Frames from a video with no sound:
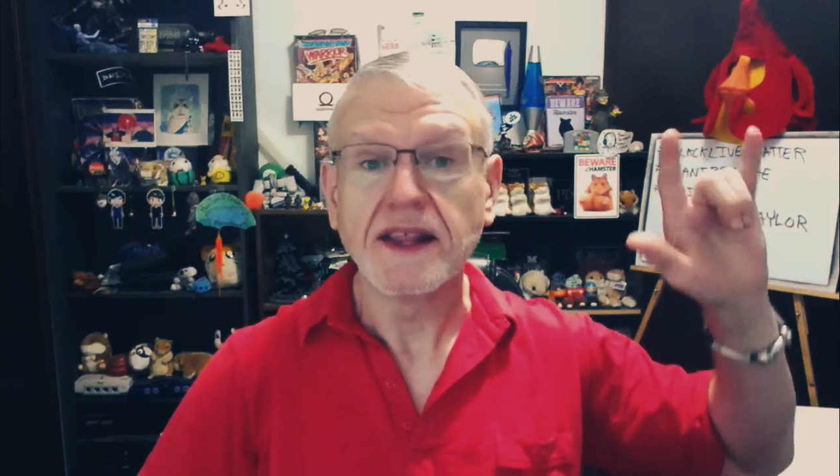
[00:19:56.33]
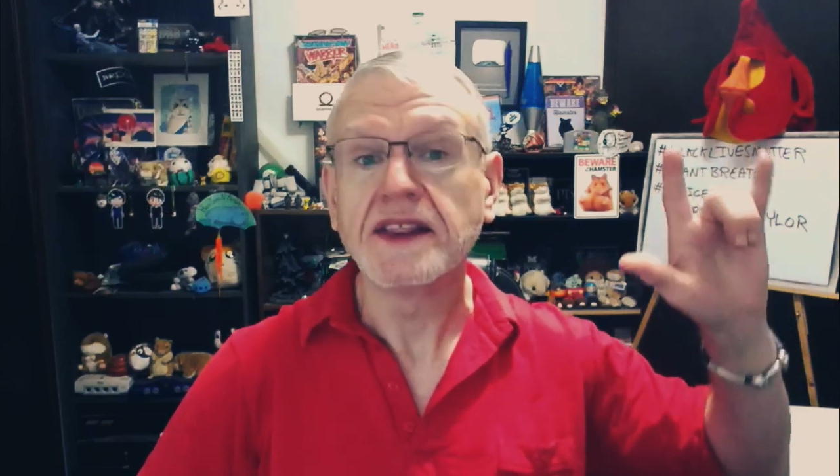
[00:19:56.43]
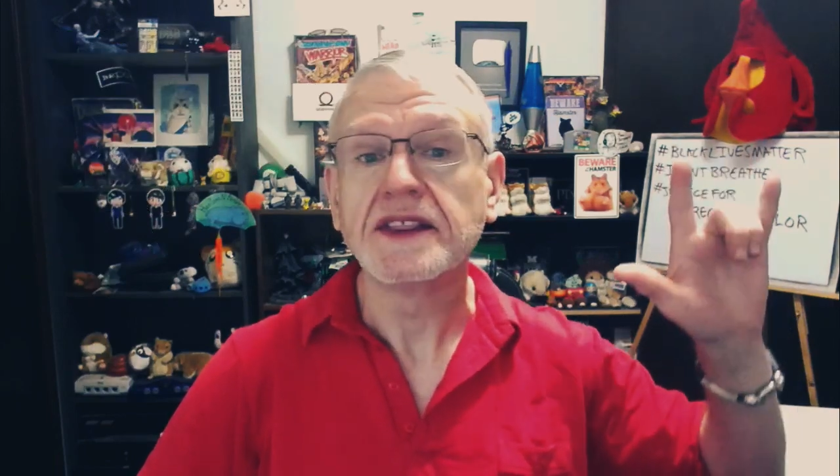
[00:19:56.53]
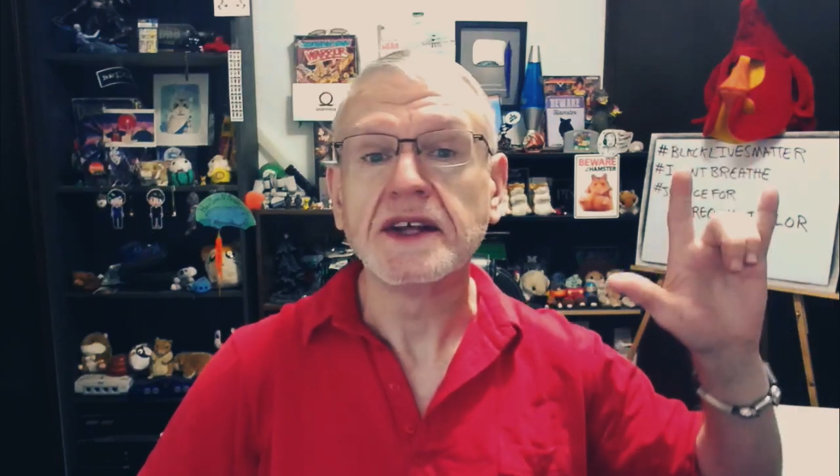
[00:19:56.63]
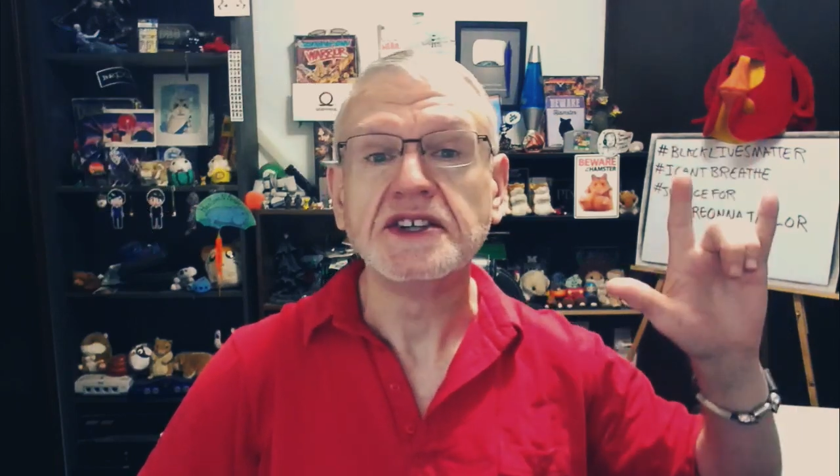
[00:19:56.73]

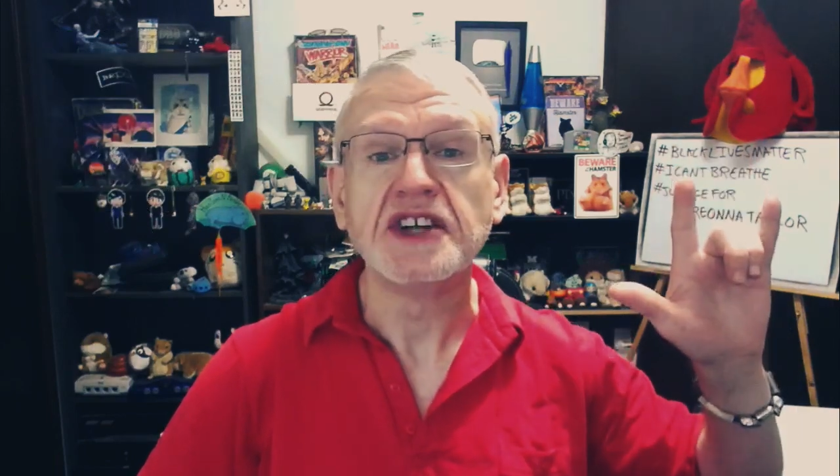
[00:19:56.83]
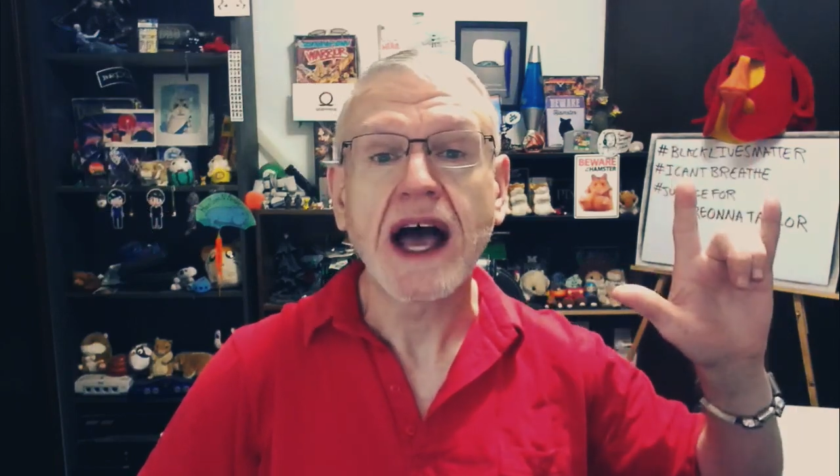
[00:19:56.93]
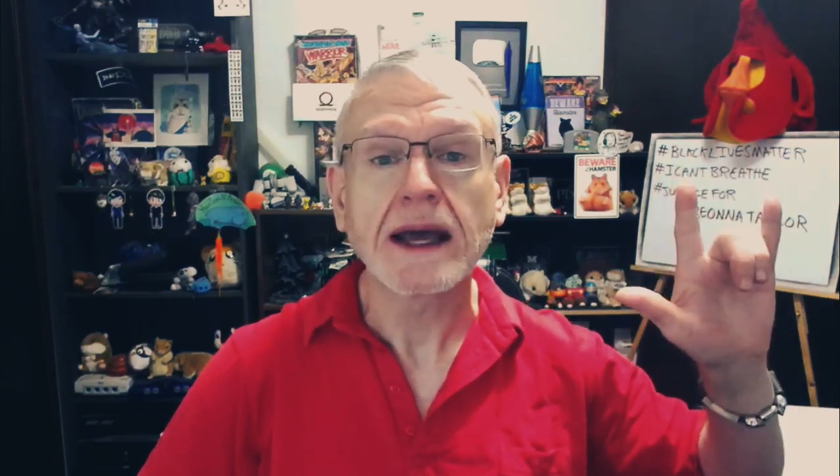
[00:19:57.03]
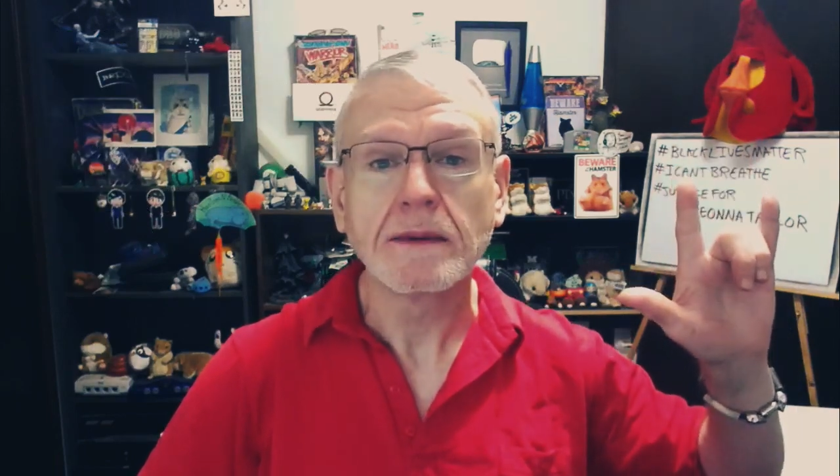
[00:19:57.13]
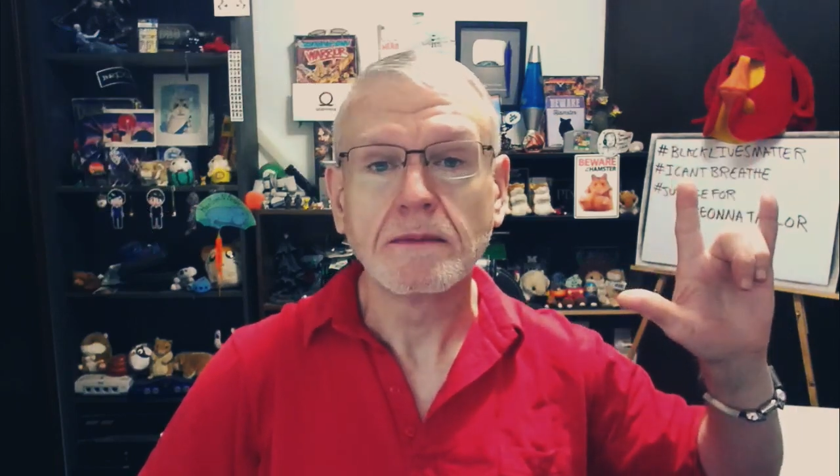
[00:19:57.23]
that the
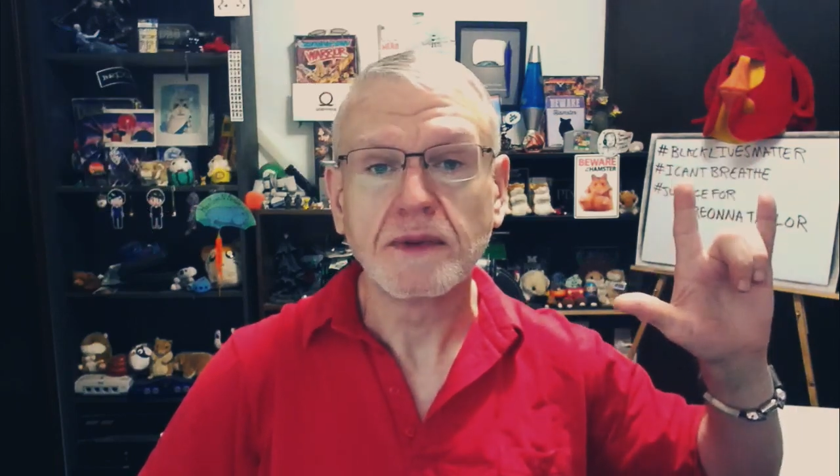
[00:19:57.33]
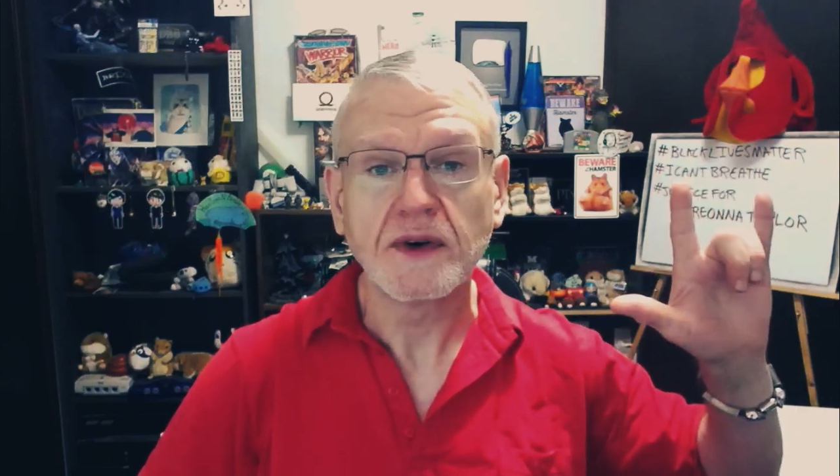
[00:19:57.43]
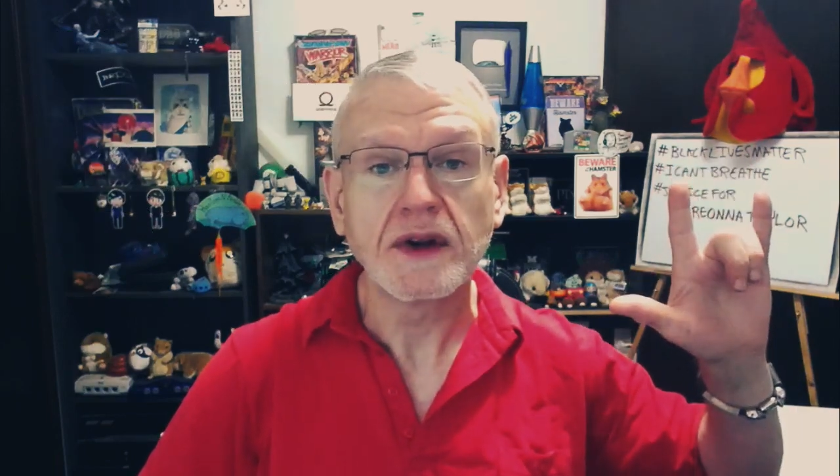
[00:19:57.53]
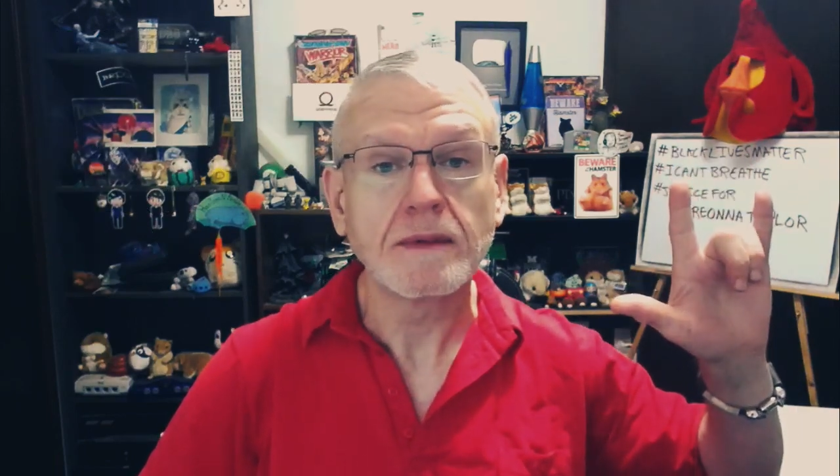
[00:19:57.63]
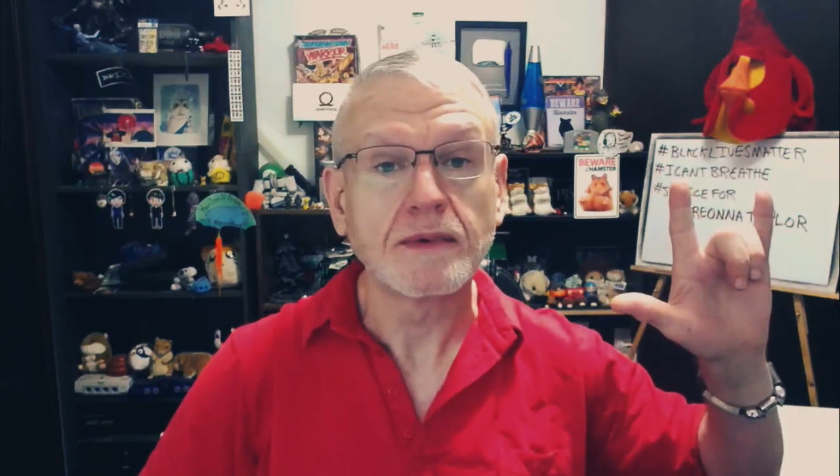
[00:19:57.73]

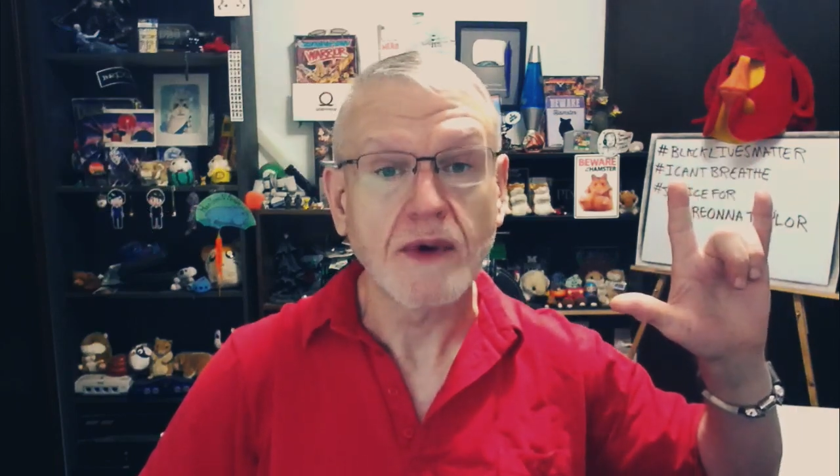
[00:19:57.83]
jack-booted,